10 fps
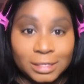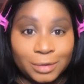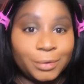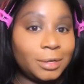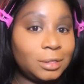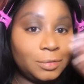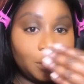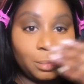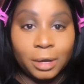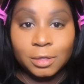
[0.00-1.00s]
gonna leave the
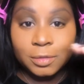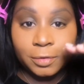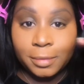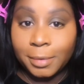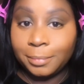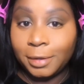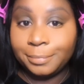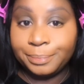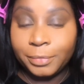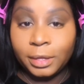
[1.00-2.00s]
brows for the moment.
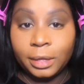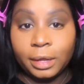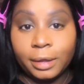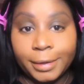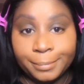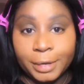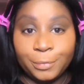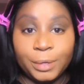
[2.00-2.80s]
We will